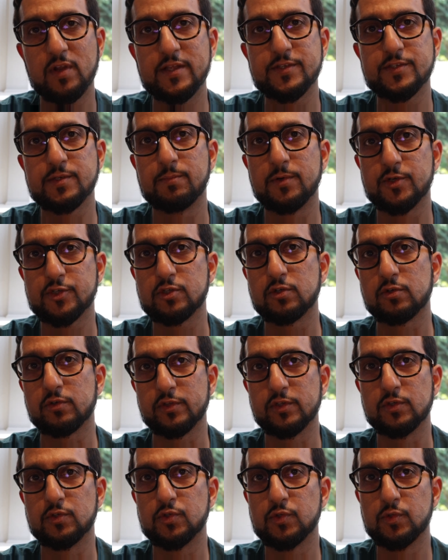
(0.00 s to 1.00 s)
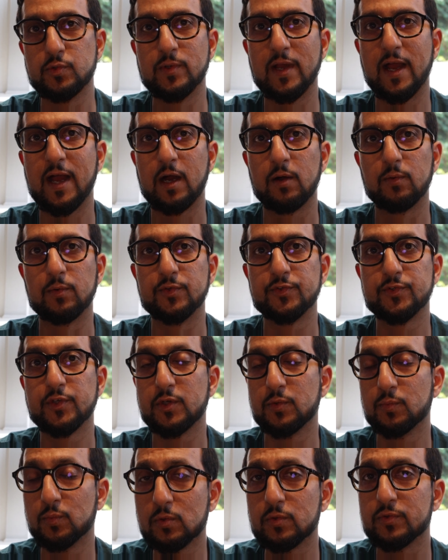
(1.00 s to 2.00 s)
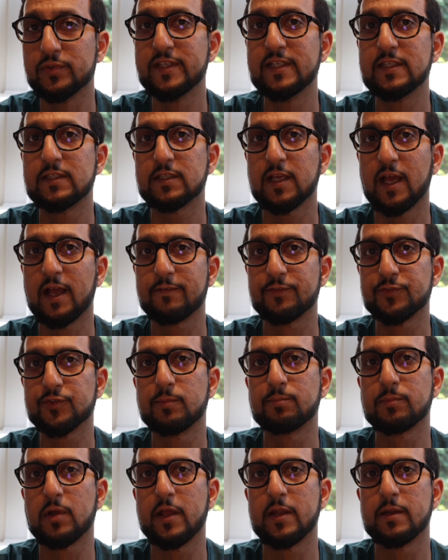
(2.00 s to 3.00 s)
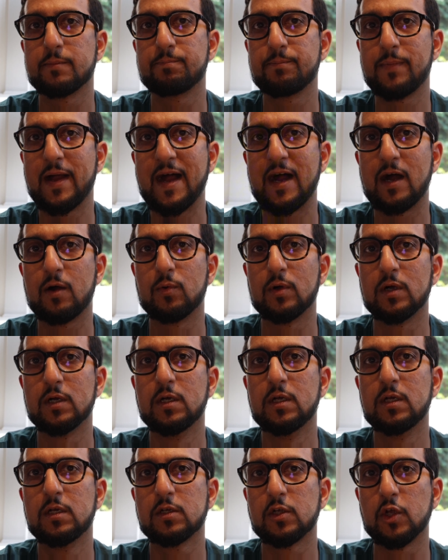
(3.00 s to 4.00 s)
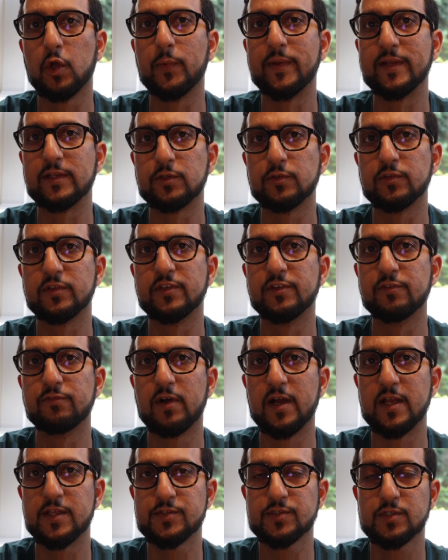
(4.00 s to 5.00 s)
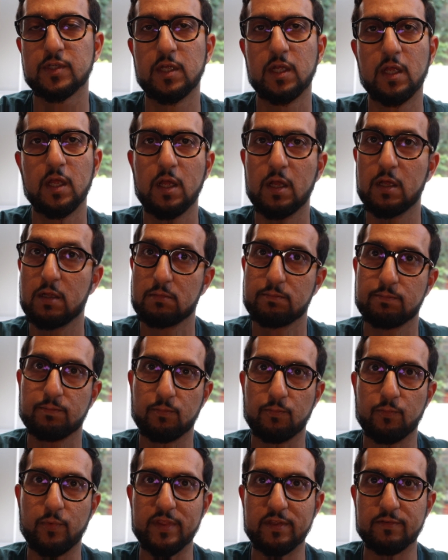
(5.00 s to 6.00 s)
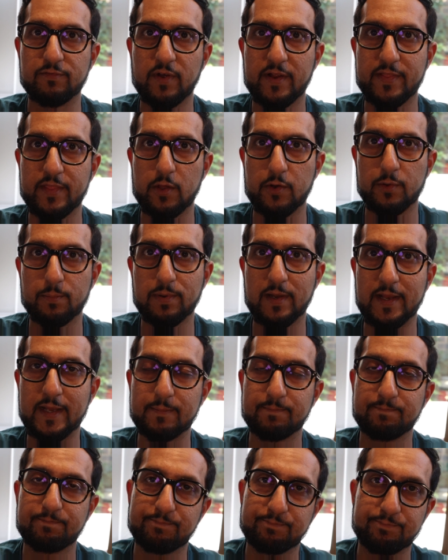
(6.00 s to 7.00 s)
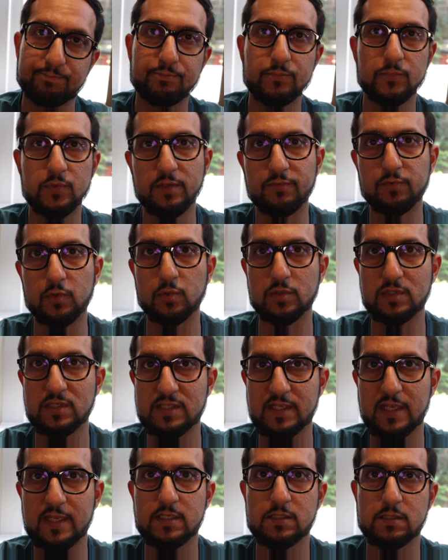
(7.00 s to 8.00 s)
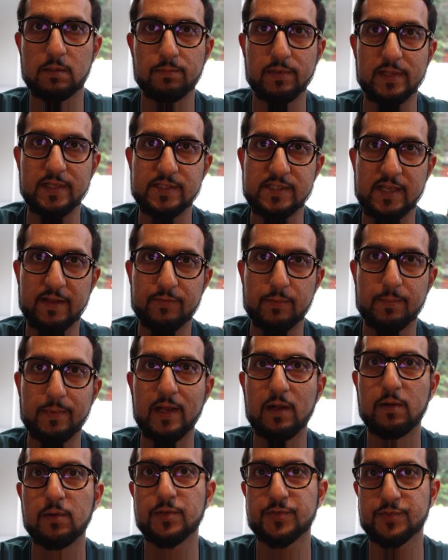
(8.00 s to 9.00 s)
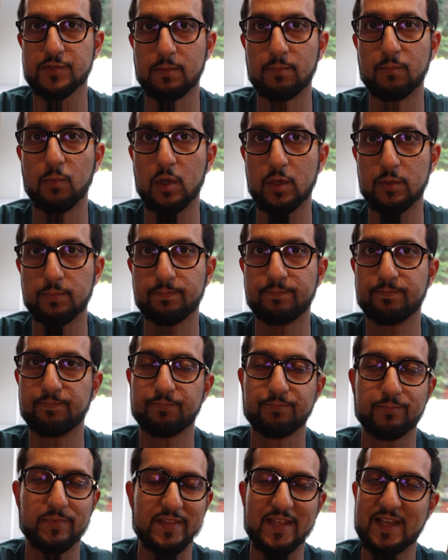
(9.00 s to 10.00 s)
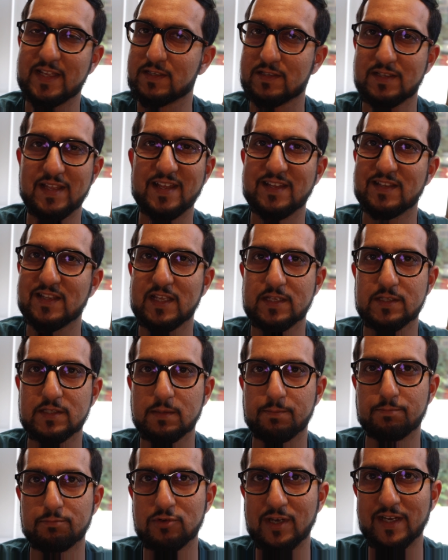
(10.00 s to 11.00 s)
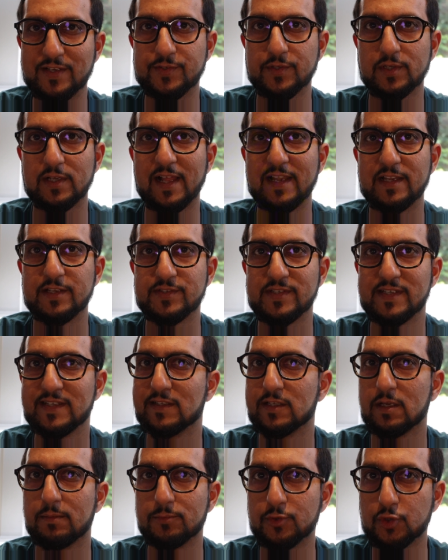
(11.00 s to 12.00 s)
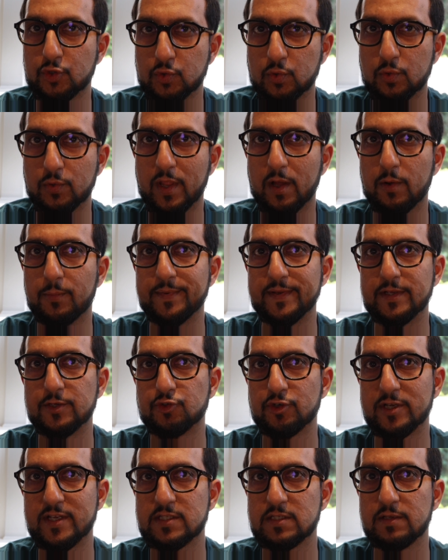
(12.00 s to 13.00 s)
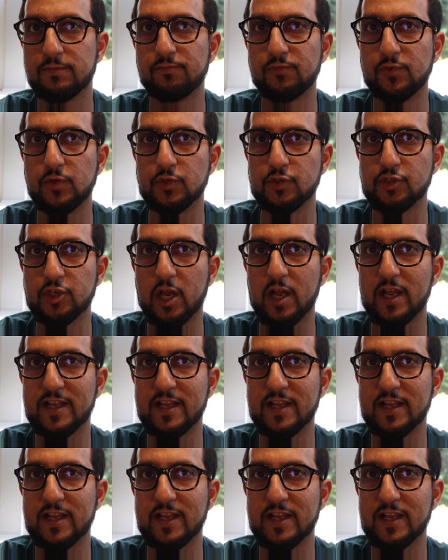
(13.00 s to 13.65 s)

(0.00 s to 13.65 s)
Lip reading: flights are much longer than 2 hours, so you will need to have some kind of power going to the device. Whether you find that on a plane, difficult to say. Some planes have the power, some won't. But that's a practicality, and I'm sure that will be addressed in future